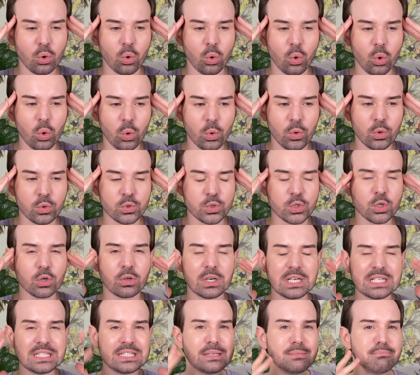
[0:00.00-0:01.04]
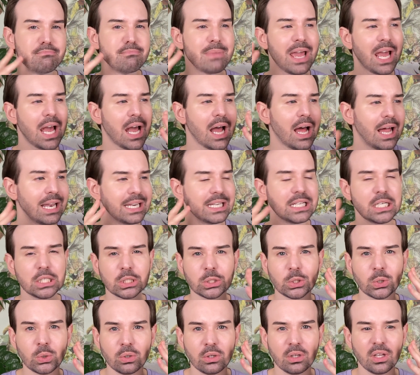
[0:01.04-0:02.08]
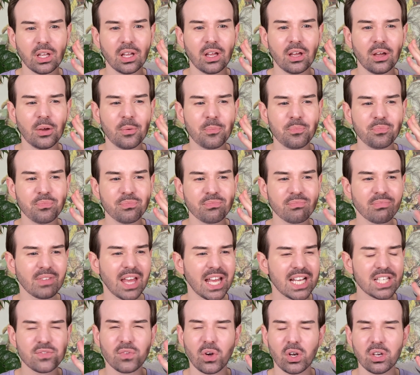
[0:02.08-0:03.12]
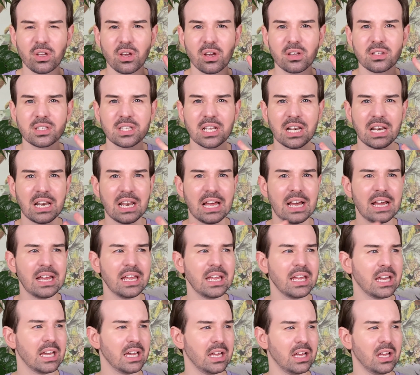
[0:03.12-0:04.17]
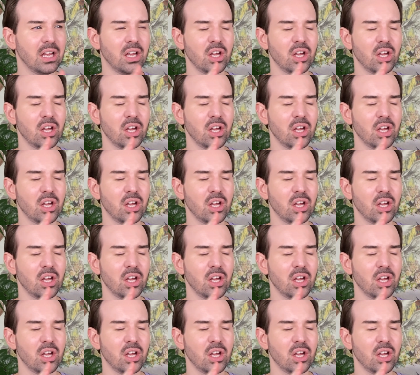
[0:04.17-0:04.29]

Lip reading: all those crazy mechanical exfoliant like